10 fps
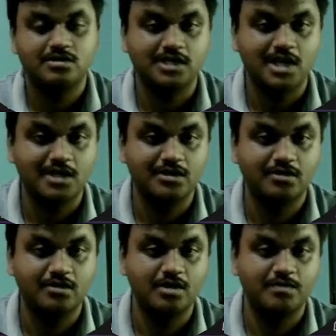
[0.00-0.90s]
React
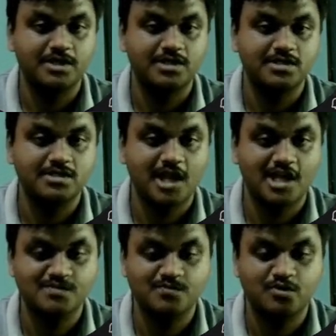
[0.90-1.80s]
CRUD operations.
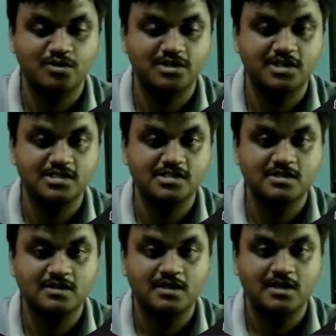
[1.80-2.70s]
Export this.
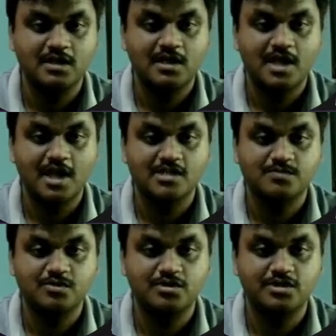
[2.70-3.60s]

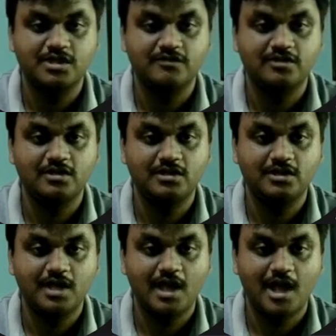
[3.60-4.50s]
Export default
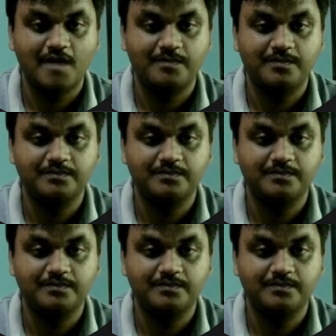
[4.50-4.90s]
app.